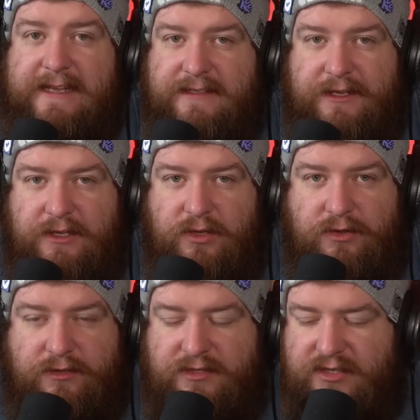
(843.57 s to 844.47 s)
easy to
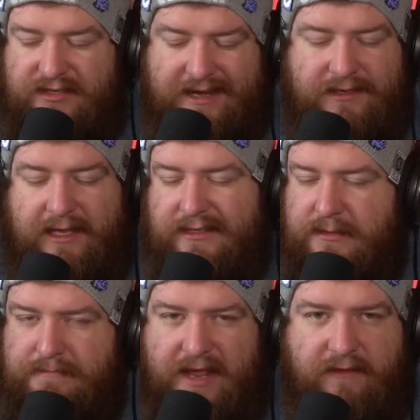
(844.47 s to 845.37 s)
use, just needs like
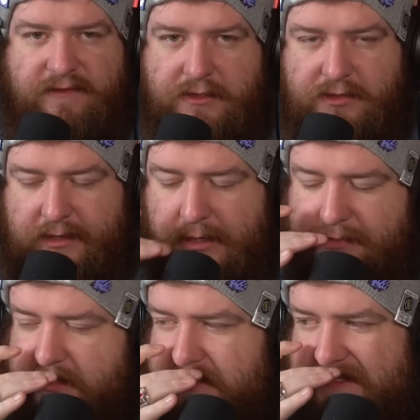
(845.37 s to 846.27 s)
some better filtering
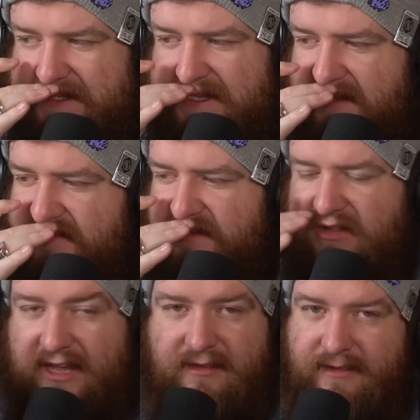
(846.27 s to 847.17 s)
options and stuff. Or
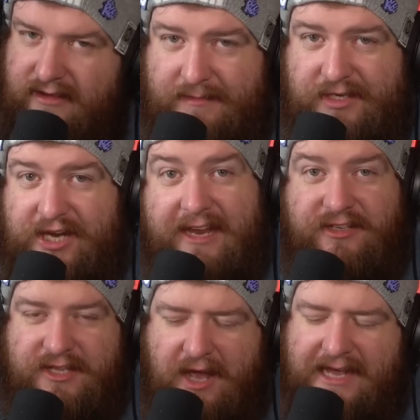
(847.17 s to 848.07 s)
like, let me
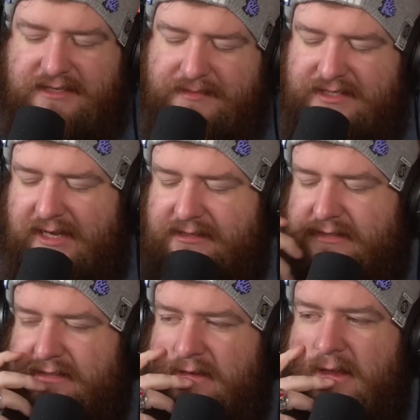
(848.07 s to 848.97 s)
change the item
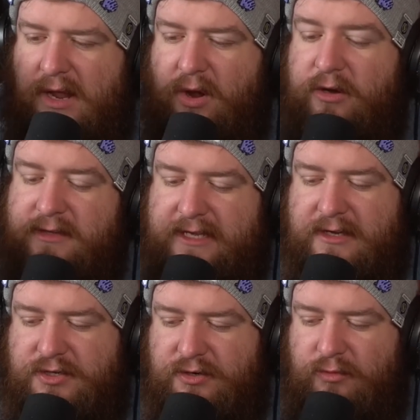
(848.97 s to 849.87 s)
sizes. My only
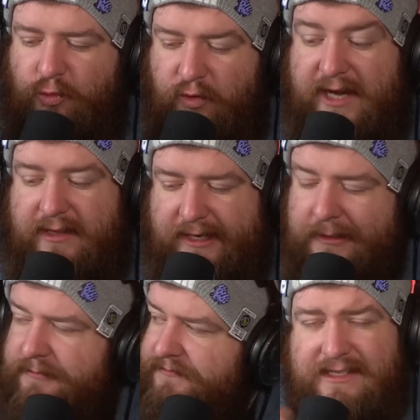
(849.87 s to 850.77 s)
issue
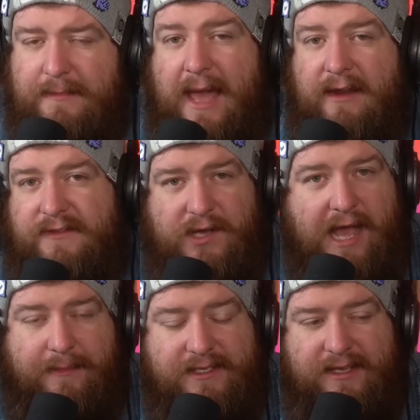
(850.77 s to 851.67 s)
really is the amount of
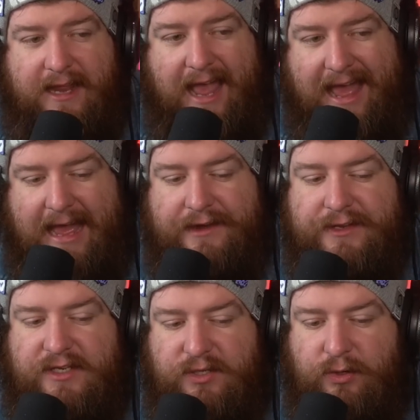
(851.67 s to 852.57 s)
time it's gonna add
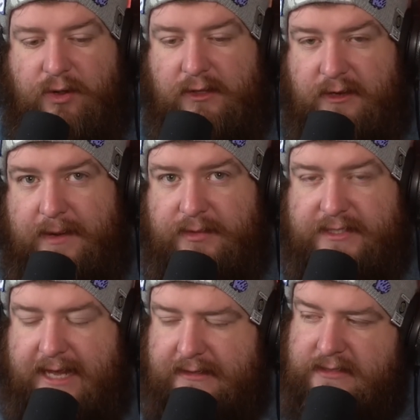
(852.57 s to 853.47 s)
to a lot of people's
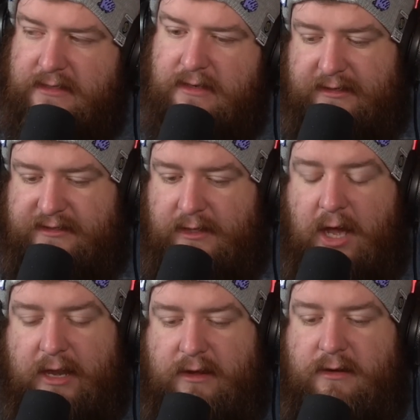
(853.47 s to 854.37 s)
days. It's a
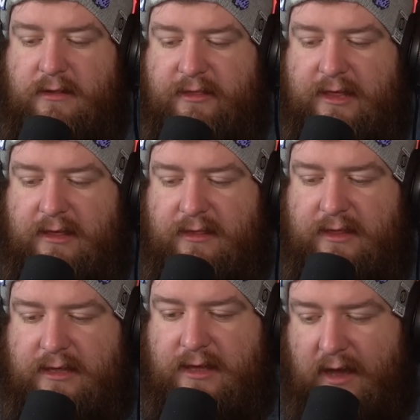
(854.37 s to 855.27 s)
lot.
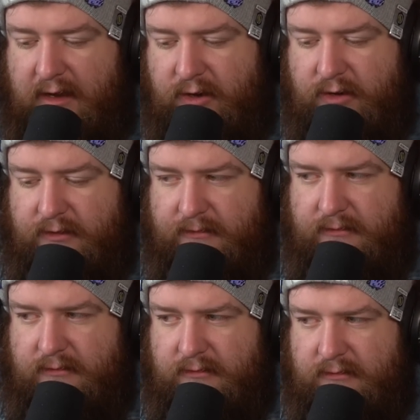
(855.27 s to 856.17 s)
The cargo,
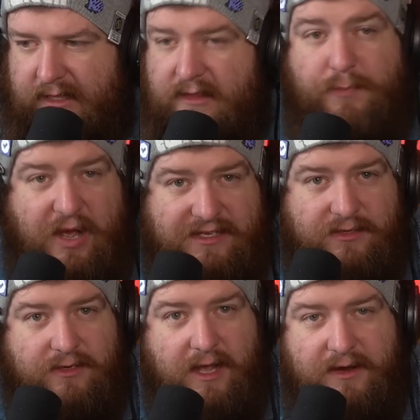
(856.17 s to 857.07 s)
like the
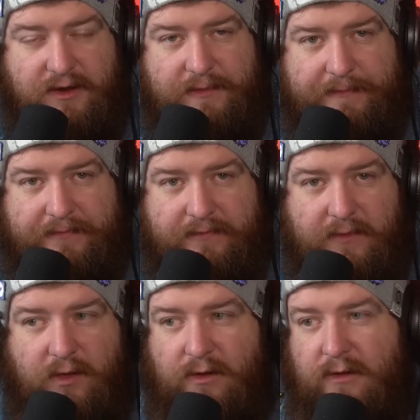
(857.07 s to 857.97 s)
personal cargo,
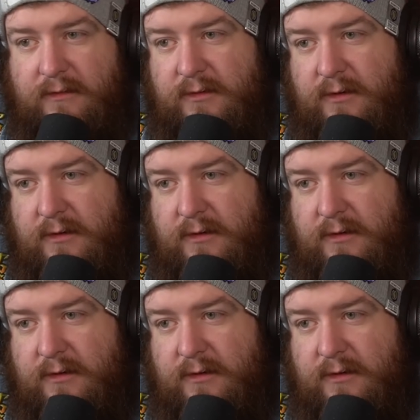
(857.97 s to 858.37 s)
your